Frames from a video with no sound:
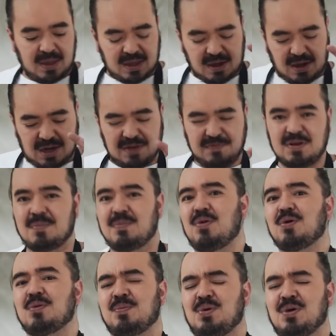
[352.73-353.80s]
Kind of an
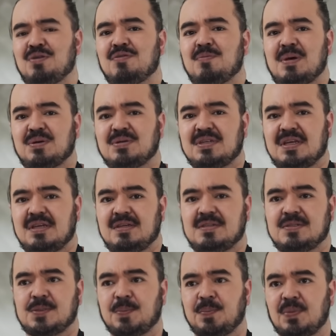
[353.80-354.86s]
important point for Bak Kut Teh
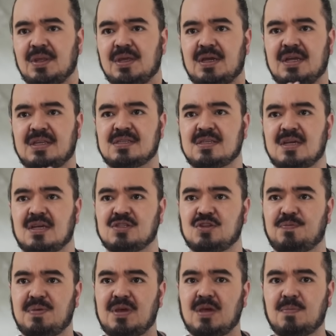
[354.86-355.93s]
is it starts
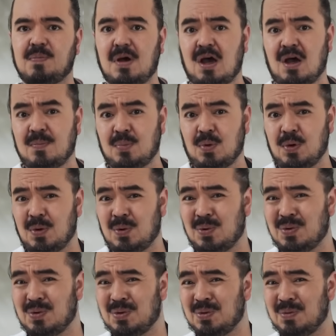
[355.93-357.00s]
off being
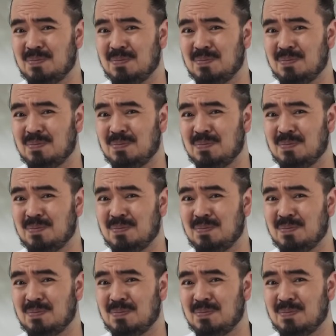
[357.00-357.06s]
parboiled